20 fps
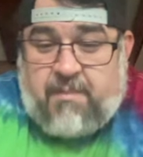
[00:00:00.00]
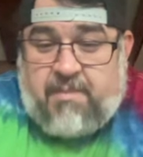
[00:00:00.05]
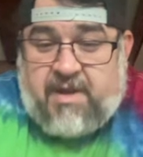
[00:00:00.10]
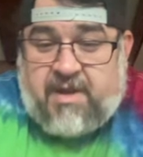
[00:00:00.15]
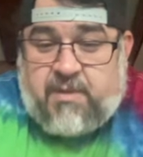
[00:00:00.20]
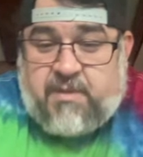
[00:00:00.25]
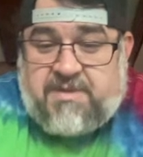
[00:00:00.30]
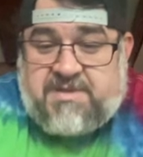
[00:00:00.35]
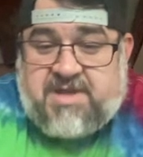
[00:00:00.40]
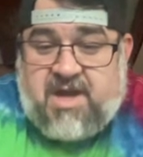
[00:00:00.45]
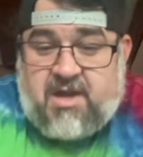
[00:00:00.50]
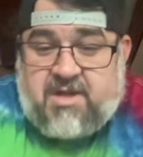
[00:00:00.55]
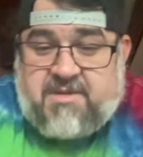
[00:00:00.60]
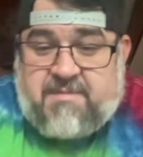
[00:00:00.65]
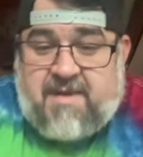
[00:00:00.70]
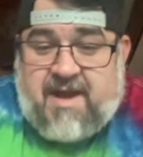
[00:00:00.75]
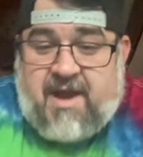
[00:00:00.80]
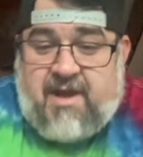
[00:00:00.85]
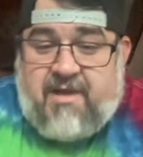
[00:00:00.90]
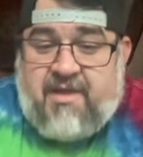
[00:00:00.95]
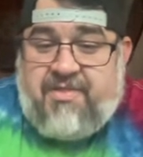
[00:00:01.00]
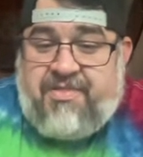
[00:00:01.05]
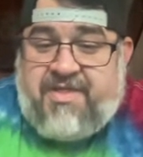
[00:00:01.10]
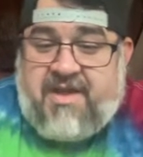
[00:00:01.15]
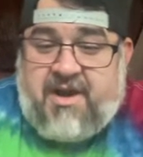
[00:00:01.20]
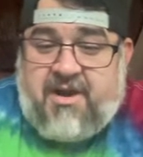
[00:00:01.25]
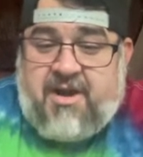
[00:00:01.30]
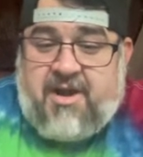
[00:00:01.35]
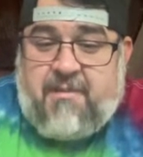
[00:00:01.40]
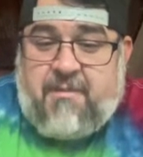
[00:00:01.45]
like we talked about,
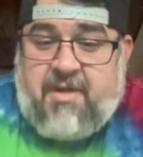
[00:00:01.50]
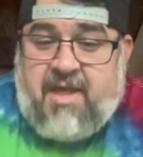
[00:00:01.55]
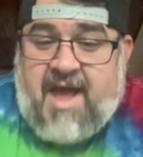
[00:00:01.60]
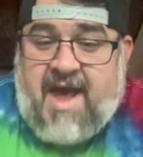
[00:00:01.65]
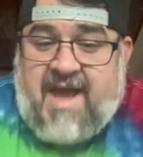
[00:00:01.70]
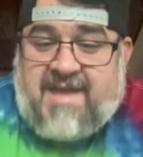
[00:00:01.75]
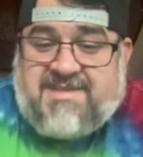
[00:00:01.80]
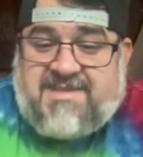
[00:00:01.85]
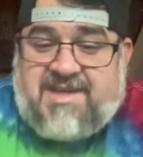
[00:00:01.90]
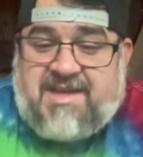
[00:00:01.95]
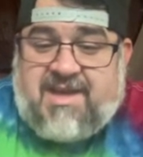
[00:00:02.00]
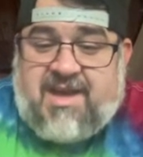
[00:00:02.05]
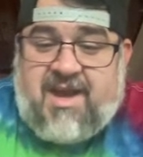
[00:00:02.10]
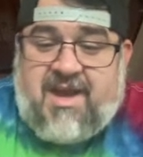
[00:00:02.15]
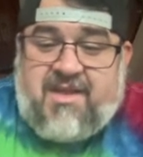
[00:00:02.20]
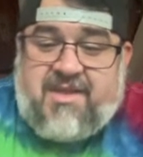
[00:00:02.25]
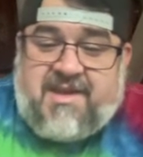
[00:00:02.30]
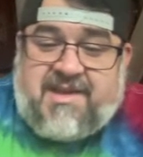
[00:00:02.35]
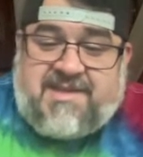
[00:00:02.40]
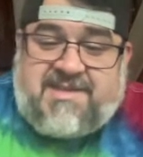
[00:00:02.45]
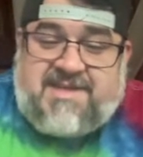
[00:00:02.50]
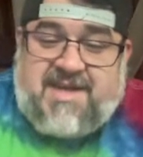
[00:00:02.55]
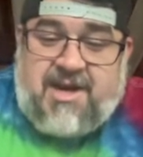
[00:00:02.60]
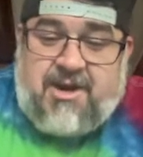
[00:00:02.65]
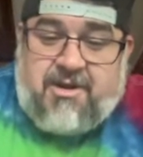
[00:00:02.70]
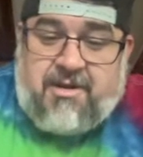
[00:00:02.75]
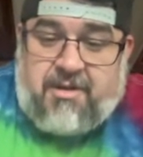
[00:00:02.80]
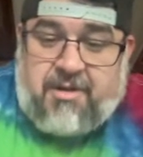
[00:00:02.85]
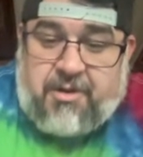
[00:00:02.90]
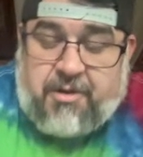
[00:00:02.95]
Ethereum Classic, and then
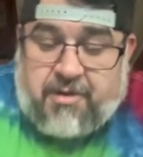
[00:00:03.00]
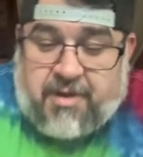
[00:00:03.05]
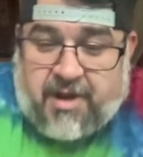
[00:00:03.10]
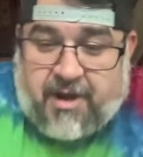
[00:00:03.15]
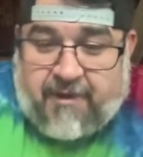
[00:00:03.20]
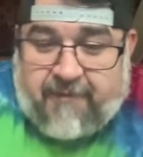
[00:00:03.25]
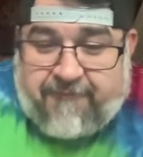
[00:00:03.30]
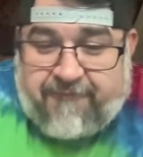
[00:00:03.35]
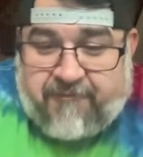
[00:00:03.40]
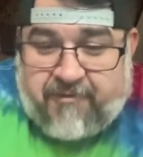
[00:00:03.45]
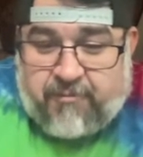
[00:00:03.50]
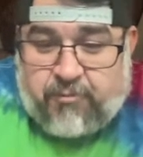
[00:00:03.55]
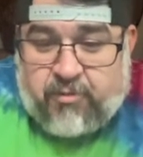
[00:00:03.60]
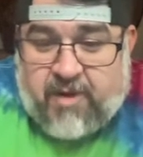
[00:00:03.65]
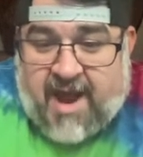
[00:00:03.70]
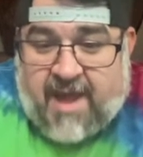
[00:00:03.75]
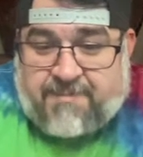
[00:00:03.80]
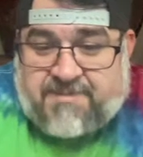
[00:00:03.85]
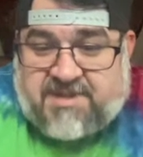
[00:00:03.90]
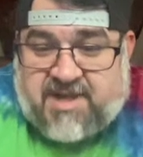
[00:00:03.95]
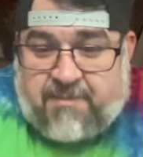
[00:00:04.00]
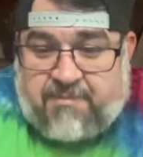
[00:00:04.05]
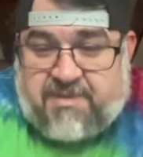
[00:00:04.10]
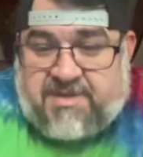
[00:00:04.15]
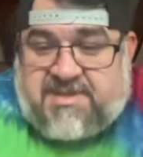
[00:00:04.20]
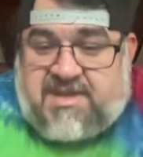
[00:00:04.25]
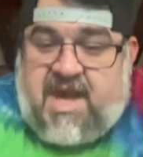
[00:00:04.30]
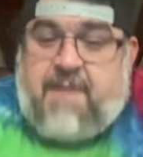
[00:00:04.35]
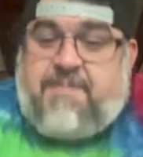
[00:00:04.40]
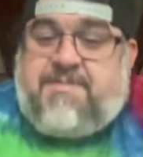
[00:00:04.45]
Terra Luna wraps up the
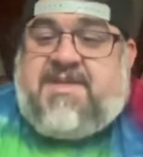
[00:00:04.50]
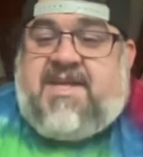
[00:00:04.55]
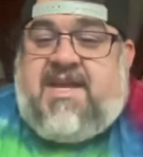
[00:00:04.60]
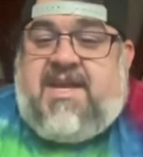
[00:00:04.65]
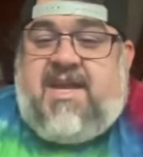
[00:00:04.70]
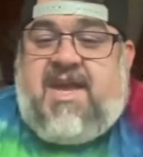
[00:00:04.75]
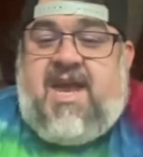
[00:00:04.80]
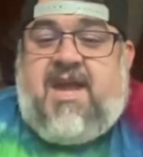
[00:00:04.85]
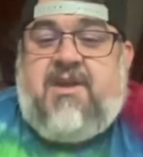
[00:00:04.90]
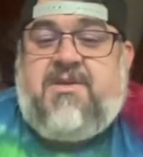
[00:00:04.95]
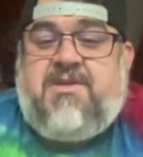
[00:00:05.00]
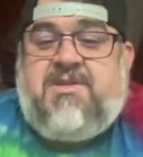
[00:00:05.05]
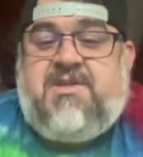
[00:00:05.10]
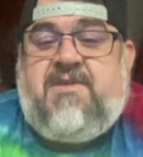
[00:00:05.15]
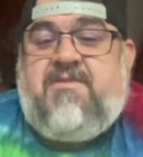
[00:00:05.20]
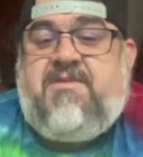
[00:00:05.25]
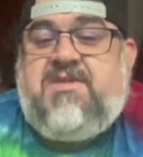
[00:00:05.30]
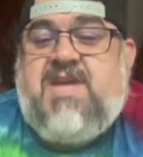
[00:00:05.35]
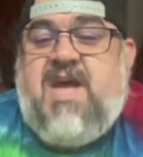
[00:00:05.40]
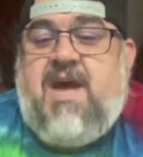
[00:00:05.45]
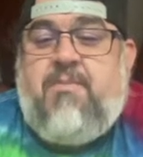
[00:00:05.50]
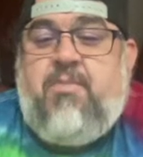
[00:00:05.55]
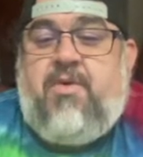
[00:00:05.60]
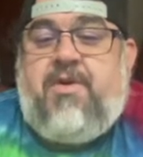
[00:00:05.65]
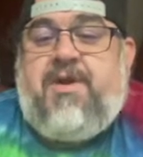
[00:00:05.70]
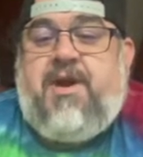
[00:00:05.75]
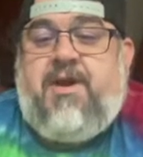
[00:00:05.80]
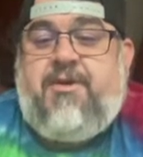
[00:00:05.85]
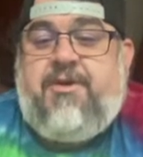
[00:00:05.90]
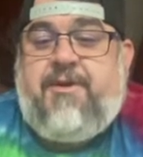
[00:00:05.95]
top 10 gainers of the top
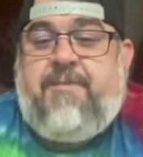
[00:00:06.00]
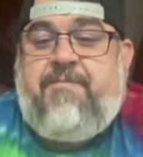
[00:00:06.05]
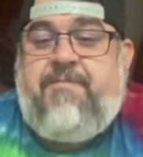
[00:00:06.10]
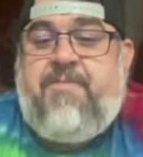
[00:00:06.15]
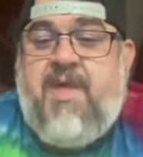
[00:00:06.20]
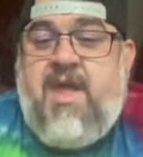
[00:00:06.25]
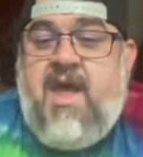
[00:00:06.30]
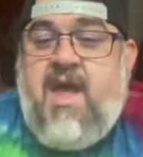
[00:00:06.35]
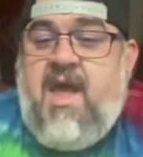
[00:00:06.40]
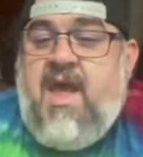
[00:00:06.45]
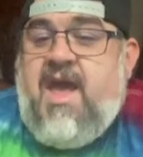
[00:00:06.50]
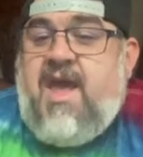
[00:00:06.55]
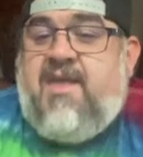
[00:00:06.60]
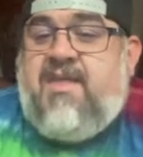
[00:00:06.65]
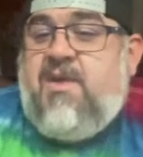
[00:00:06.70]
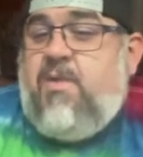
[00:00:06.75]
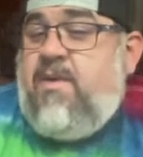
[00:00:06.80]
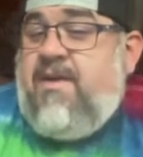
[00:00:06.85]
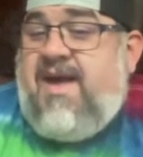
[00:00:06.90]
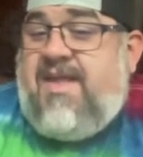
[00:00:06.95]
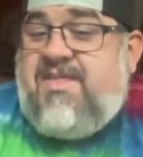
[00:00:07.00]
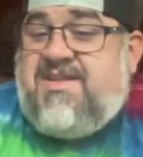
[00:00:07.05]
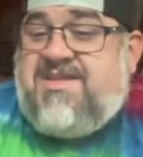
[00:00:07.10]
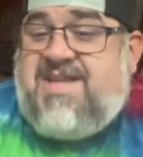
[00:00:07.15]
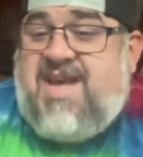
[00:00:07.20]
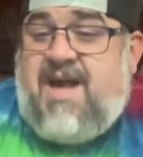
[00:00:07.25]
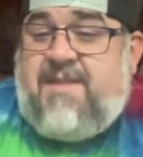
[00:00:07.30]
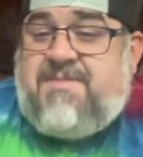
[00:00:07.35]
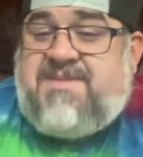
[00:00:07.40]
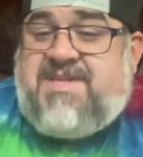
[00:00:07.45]
100. And then we got the
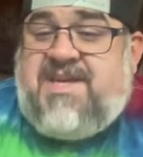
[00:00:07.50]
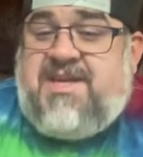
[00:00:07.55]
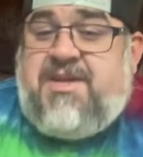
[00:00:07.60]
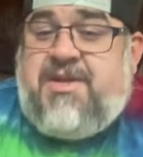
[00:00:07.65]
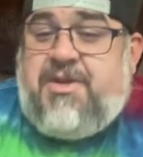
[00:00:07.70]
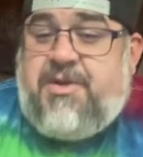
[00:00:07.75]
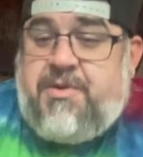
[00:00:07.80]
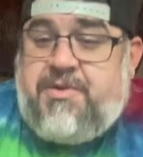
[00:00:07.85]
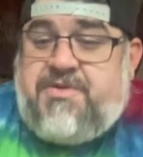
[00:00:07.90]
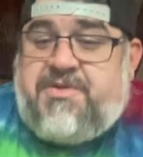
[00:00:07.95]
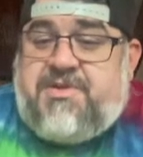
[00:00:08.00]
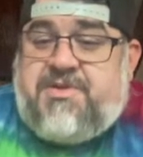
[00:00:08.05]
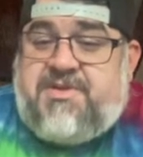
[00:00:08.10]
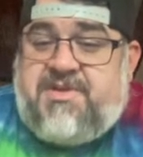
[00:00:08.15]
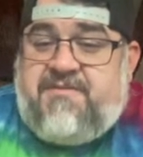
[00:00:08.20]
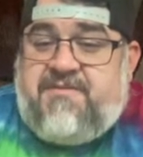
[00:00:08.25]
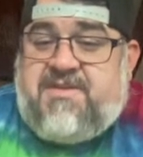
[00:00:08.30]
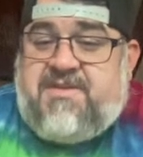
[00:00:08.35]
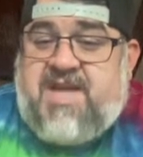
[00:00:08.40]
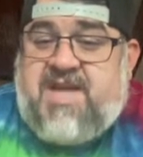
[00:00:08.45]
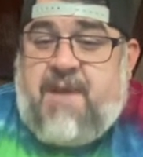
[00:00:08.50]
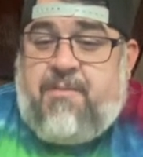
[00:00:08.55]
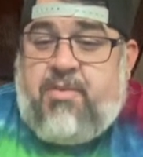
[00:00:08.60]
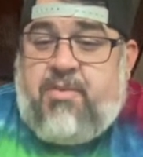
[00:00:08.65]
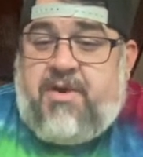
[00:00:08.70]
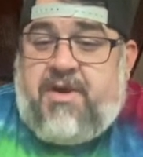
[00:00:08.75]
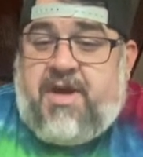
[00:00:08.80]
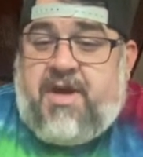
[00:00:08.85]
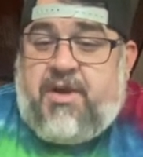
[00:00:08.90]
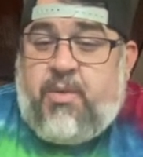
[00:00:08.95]
top 10 losers of the top
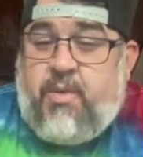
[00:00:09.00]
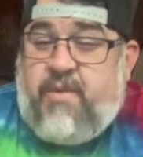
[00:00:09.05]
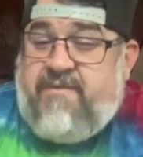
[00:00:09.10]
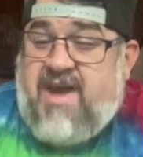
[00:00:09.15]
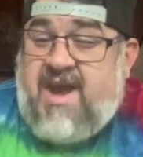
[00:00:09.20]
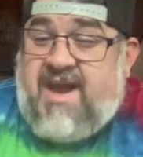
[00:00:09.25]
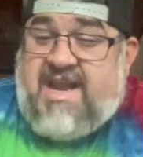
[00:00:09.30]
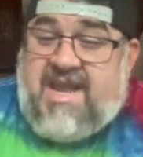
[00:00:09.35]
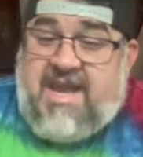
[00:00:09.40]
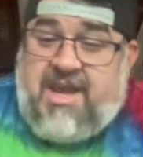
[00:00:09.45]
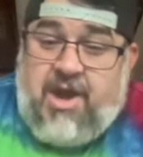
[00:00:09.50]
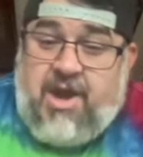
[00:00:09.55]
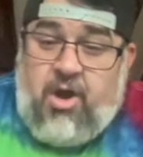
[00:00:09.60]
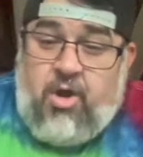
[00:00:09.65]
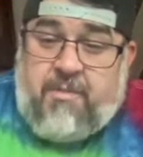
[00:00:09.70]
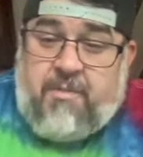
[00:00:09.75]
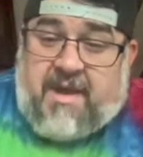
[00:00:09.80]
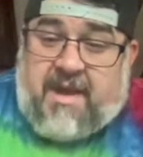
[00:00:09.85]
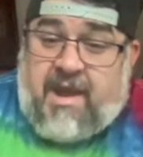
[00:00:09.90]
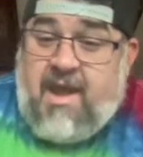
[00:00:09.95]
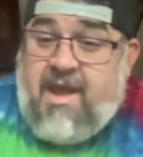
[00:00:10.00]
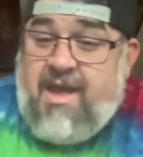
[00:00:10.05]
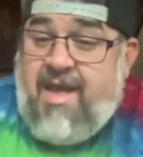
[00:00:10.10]
100. We've got Ecomi,